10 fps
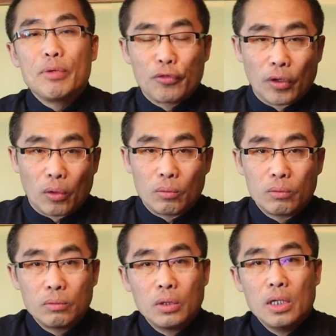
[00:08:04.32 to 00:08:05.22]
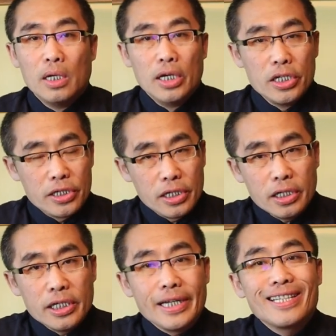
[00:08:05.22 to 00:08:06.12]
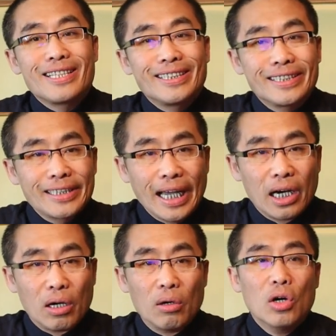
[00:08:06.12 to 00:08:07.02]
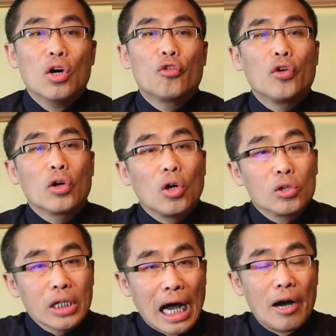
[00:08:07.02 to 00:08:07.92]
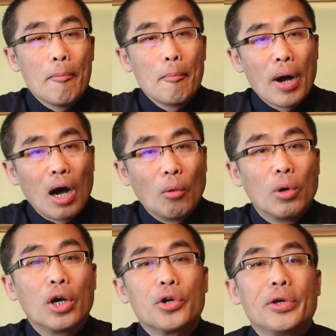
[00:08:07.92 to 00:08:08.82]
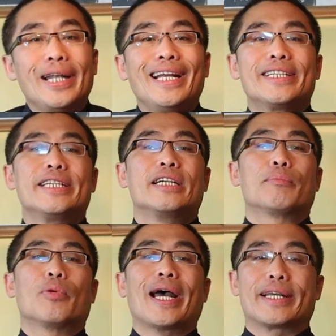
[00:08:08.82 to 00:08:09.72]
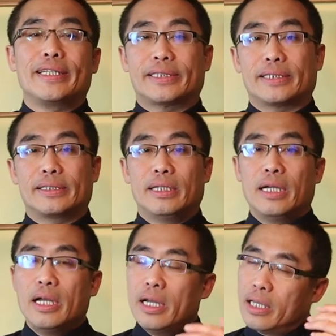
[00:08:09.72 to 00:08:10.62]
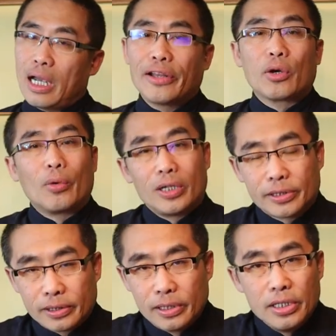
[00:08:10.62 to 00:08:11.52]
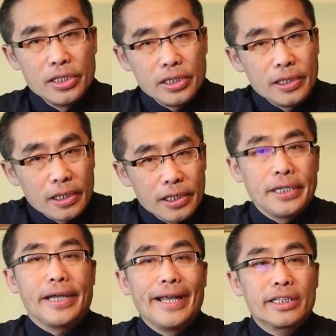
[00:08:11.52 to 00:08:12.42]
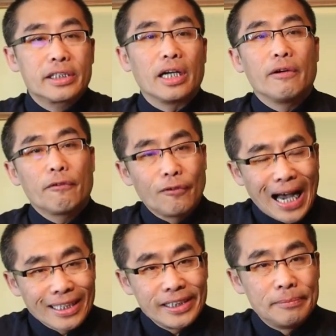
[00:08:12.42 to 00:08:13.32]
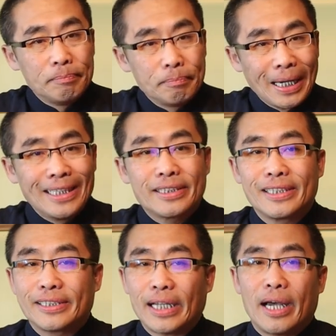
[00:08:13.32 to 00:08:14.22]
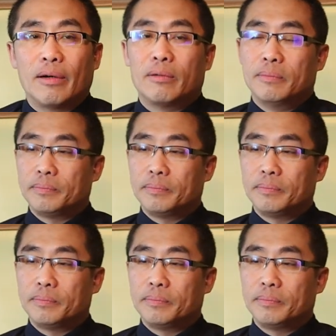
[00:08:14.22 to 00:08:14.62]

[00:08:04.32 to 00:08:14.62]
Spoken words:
before, Xingyi is a style focused on power-releasing practice. In other words, Xingyi is the Fajin-based style.